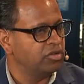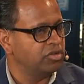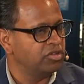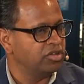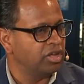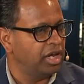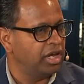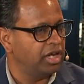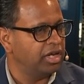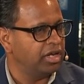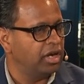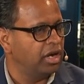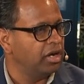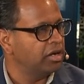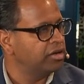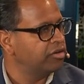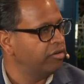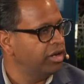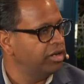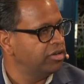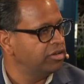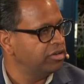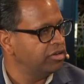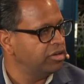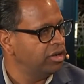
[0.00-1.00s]
to take our
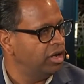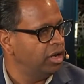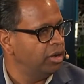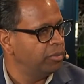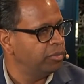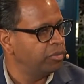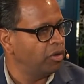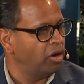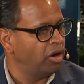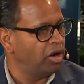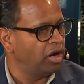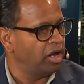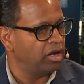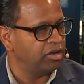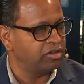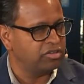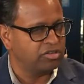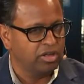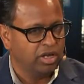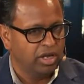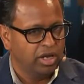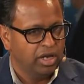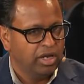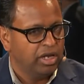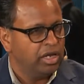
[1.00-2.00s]
great uh,
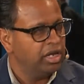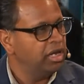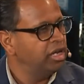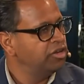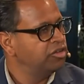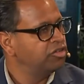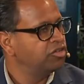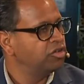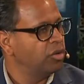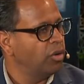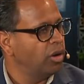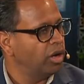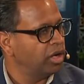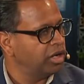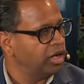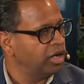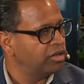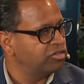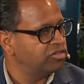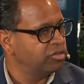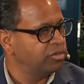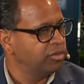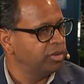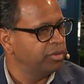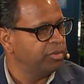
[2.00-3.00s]
products into our
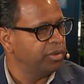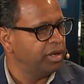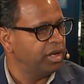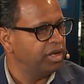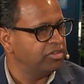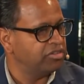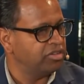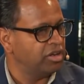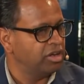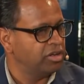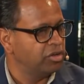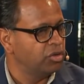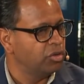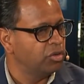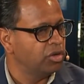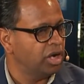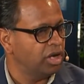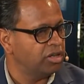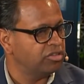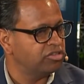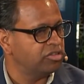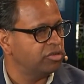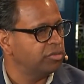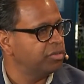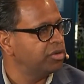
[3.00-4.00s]
customer base and new
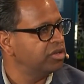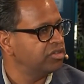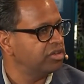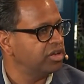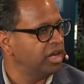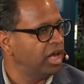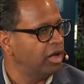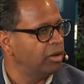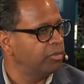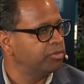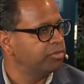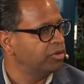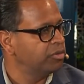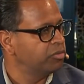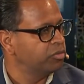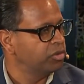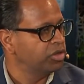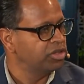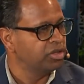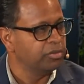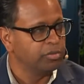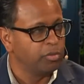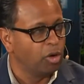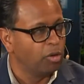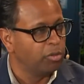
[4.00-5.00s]
customers and help them
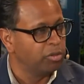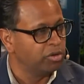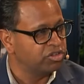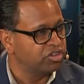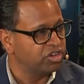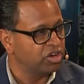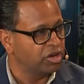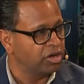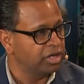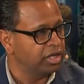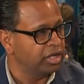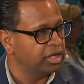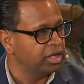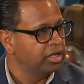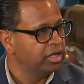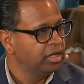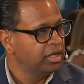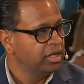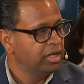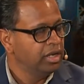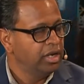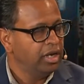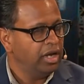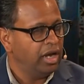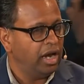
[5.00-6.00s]
with the mobile journey.
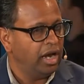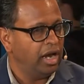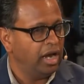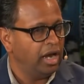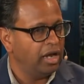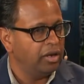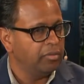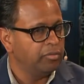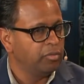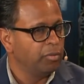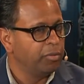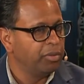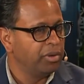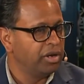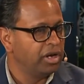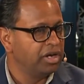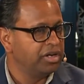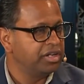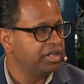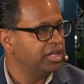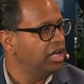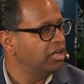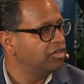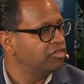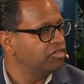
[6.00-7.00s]
And
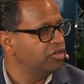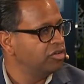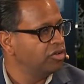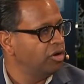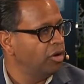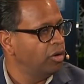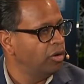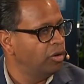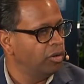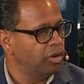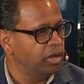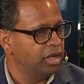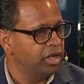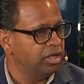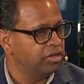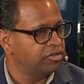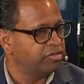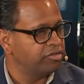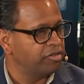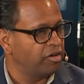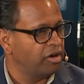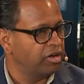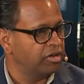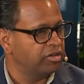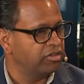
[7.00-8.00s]
mobility, as you know, is
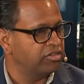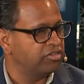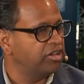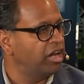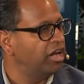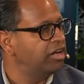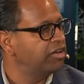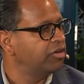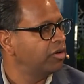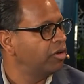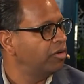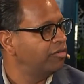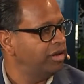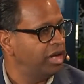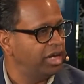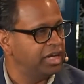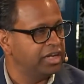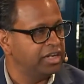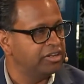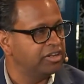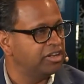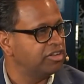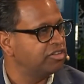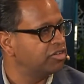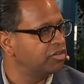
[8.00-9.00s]
front and center of
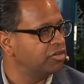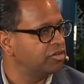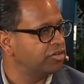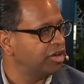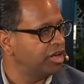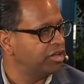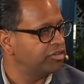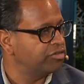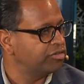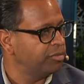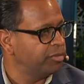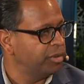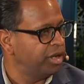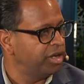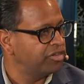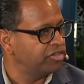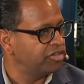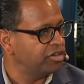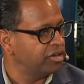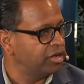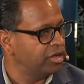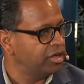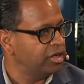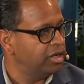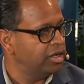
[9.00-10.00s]
any digital
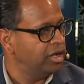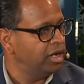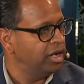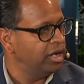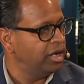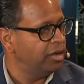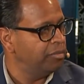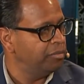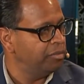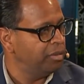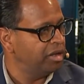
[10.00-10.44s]
transformation uh,